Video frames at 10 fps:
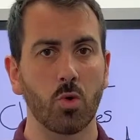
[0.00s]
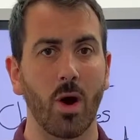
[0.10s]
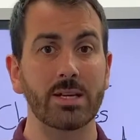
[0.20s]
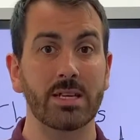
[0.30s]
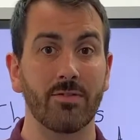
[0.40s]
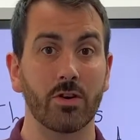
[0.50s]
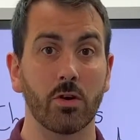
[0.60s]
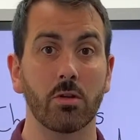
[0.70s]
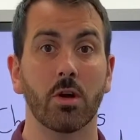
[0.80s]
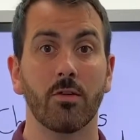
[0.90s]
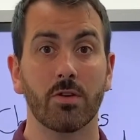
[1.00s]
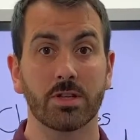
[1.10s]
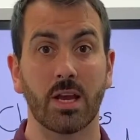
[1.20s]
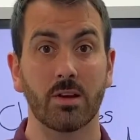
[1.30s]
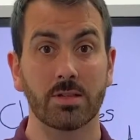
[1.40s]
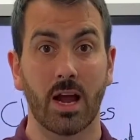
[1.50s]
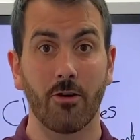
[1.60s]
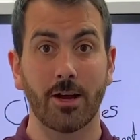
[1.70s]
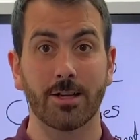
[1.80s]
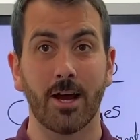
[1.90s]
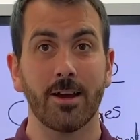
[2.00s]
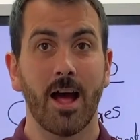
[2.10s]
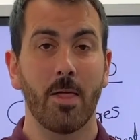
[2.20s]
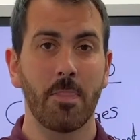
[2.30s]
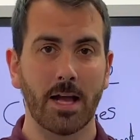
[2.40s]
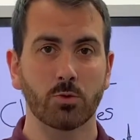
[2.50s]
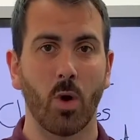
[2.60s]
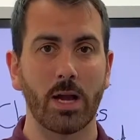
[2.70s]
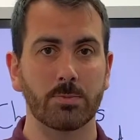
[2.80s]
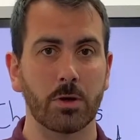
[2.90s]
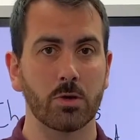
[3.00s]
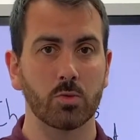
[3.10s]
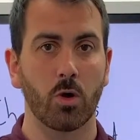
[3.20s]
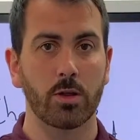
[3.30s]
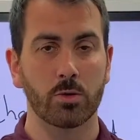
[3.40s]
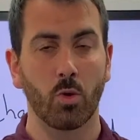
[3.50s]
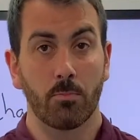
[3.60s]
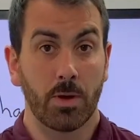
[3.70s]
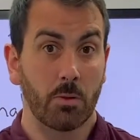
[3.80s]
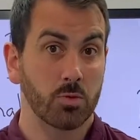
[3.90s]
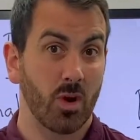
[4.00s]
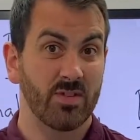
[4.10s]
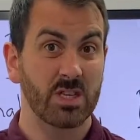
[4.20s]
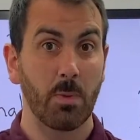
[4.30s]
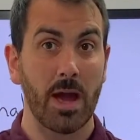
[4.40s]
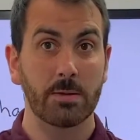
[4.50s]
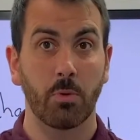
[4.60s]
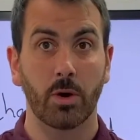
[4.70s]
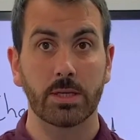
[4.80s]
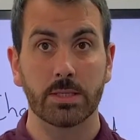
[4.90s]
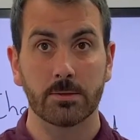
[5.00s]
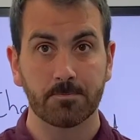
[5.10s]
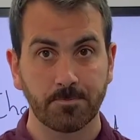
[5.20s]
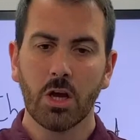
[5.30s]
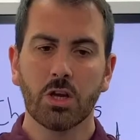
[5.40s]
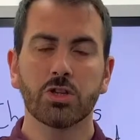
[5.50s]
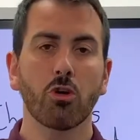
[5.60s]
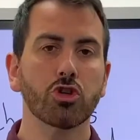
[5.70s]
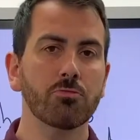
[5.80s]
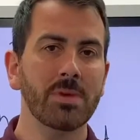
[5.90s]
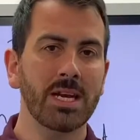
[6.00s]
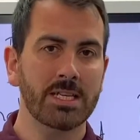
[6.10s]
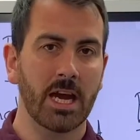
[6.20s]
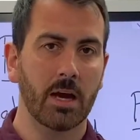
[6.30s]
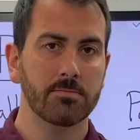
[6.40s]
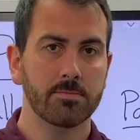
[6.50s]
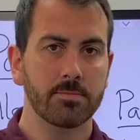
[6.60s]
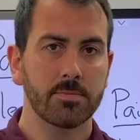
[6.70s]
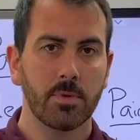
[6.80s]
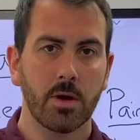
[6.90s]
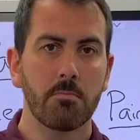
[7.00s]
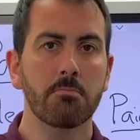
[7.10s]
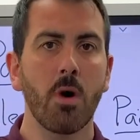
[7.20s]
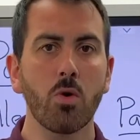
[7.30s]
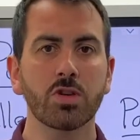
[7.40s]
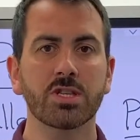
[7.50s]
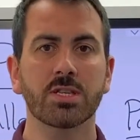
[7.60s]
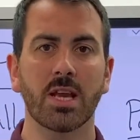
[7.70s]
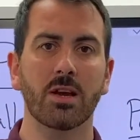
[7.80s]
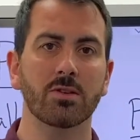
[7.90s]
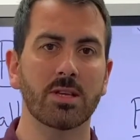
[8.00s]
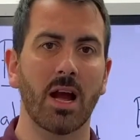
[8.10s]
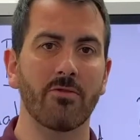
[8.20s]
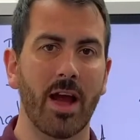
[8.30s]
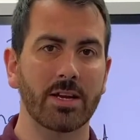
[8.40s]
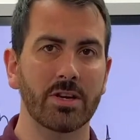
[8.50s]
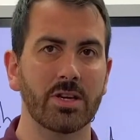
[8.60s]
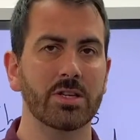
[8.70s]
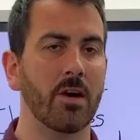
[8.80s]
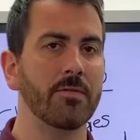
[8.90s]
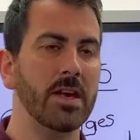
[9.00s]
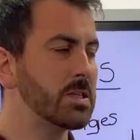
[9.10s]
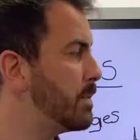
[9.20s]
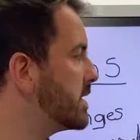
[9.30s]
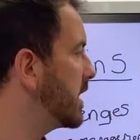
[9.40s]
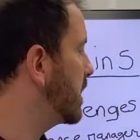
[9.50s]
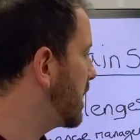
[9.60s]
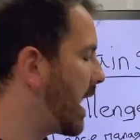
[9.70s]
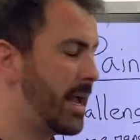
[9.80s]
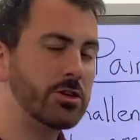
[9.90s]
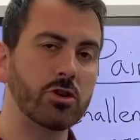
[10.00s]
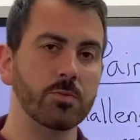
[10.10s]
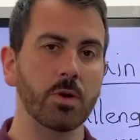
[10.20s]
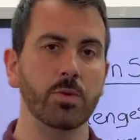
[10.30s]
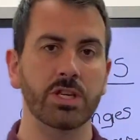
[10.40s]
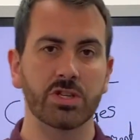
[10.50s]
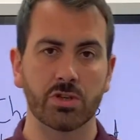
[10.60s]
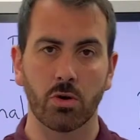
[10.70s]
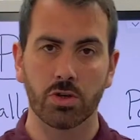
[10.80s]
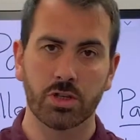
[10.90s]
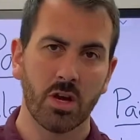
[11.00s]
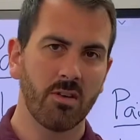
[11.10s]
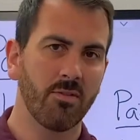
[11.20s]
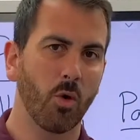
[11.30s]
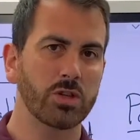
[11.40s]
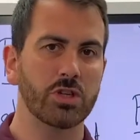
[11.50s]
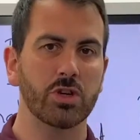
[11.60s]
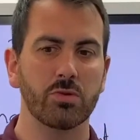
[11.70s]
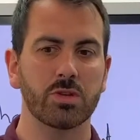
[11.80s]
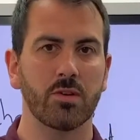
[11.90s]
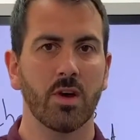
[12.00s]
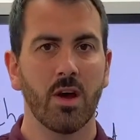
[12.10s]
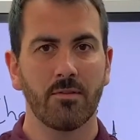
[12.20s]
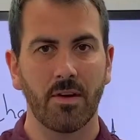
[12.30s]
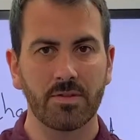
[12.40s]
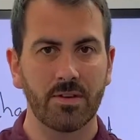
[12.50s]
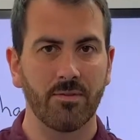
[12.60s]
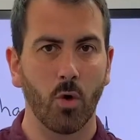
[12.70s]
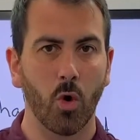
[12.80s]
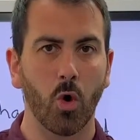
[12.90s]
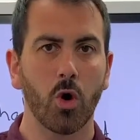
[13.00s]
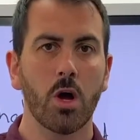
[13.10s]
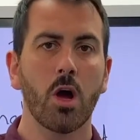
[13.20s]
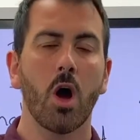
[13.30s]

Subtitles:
quite difficult for a sales director, and that's why it becomes one of his pain points. Social media. Most sales directors of this particular age group that we discussed, 42 to 54,